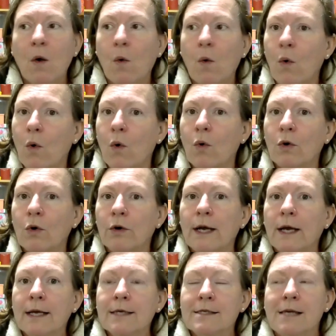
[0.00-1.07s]
Or
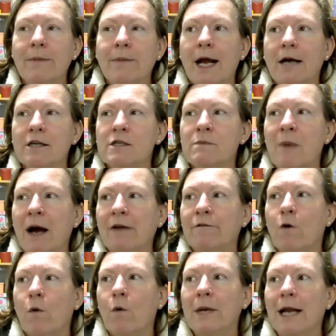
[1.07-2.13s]
somebody else might
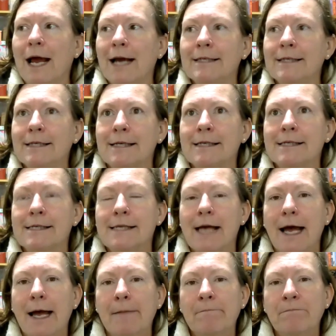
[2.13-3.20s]
formulate it and
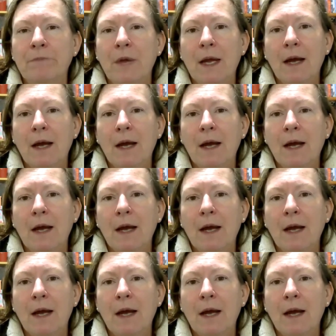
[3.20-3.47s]
say,